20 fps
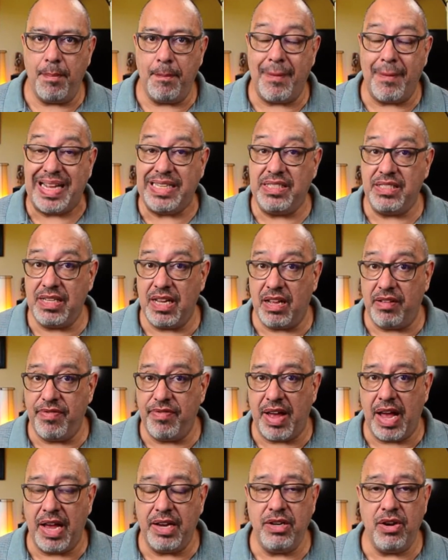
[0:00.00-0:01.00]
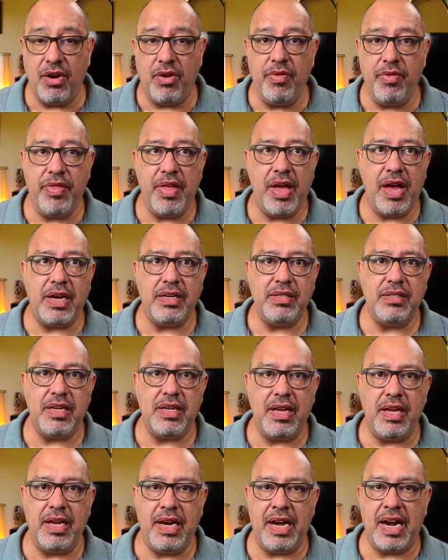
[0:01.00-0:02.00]
Myself, I know that
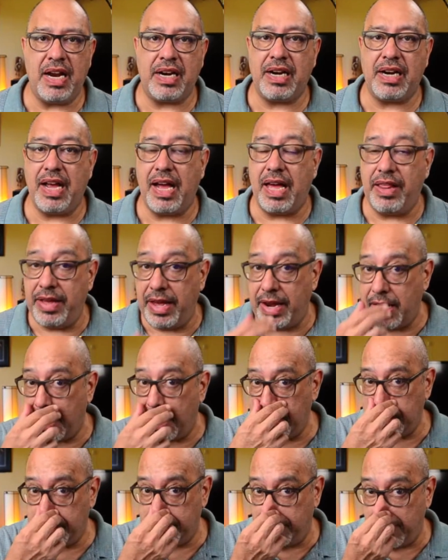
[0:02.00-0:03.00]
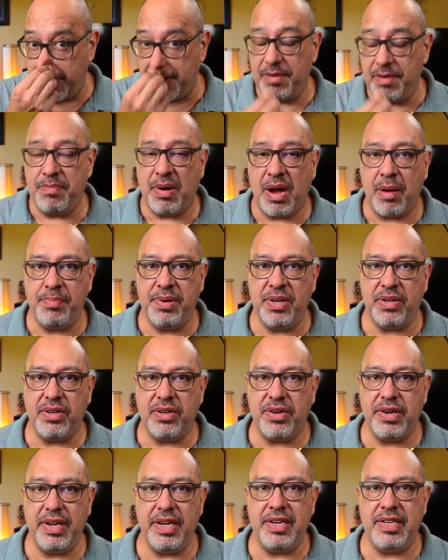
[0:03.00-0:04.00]
La Regadera is very popular.